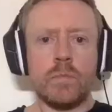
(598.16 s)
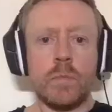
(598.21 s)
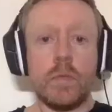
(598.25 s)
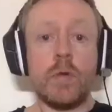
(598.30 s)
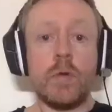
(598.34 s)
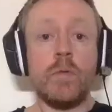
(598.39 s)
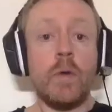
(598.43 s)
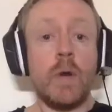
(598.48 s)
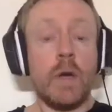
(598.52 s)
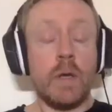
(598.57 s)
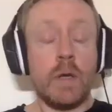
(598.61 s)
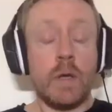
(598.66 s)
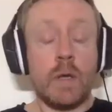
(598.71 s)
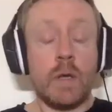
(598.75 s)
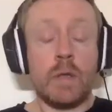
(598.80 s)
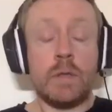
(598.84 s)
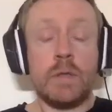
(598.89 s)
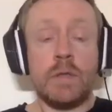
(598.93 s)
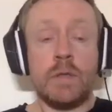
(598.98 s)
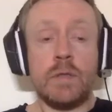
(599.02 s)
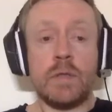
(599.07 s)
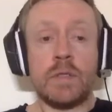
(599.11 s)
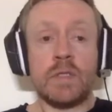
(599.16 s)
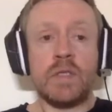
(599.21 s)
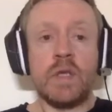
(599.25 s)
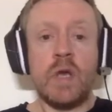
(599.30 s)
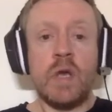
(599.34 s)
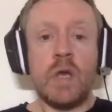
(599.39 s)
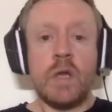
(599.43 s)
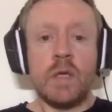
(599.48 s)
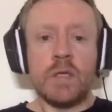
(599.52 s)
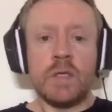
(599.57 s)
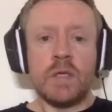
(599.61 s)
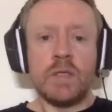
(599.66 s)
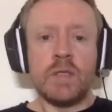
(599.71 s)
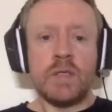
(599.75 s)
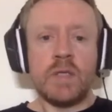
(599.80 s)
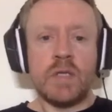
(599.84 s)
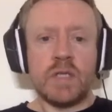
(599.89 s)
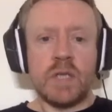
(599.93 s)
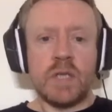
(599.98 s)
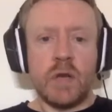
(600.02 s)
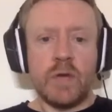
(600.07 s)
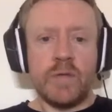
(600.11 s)
Oh, right. Okay, that's interesting. So
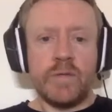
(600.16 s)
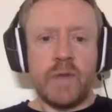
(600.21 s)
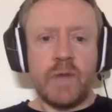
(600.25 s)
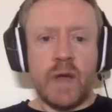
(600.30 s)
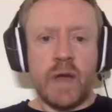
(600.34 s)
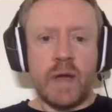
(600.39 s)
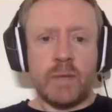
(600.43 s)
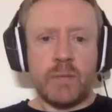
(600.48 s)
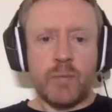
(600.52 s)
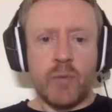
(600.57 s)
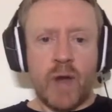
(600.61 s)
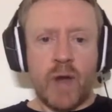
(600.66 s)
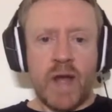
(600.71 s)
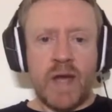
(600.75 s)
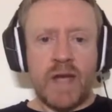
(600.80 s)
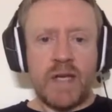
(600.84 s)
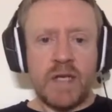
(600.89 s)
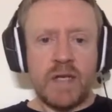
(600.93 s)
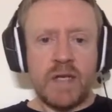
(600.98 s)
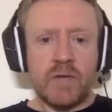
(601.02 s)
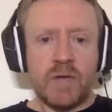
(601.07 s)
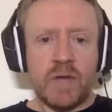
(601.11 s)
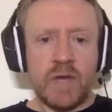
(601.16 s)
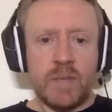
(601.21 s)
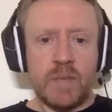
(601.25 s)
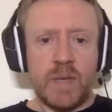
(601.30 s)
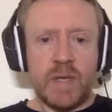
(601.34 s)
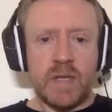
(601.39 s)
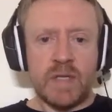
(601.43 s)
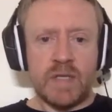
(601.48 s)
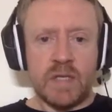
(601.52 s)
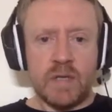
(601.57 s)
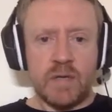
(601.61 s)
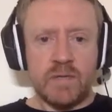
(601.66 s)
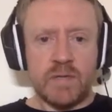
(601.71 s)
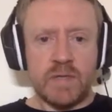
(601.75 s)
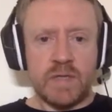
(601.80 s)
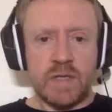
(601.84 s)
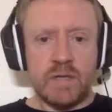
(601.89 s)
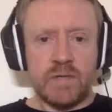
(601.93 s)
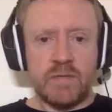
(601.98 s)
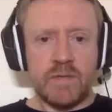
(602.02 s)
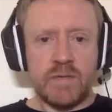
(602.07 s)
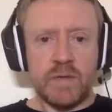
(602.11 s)
there's a lot of like branding credibility,
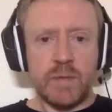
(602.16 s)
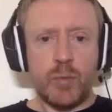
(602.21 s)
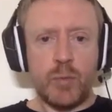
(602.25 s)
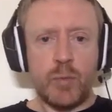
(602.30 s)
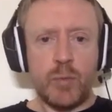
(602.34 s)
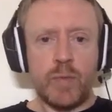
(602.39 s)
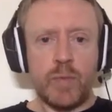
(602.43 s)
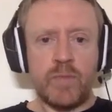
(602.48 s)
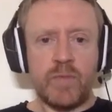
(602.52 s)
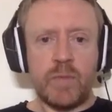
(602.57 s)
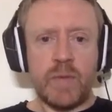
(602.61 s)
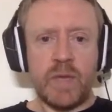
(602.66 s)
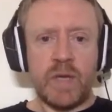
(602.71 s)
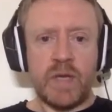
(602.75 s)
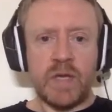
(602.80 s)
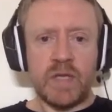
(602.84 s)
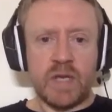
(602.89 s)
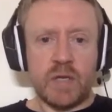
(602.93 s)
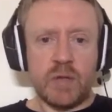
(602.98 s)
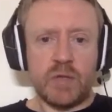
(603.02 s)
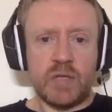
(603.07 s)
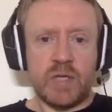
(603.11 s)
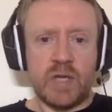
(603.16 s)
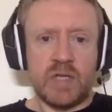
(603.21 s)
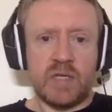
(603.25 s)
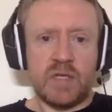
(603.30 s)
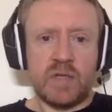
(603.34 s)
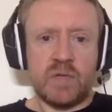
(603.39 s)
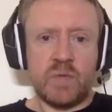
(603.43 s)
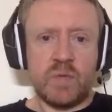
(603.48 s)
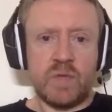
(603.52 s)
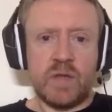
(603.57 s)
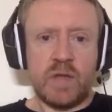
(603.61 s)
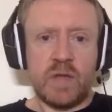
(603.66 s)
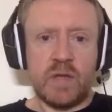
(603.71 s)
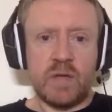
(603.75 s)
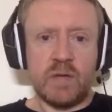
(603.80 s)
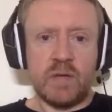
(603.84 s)
obviously, for being associated with the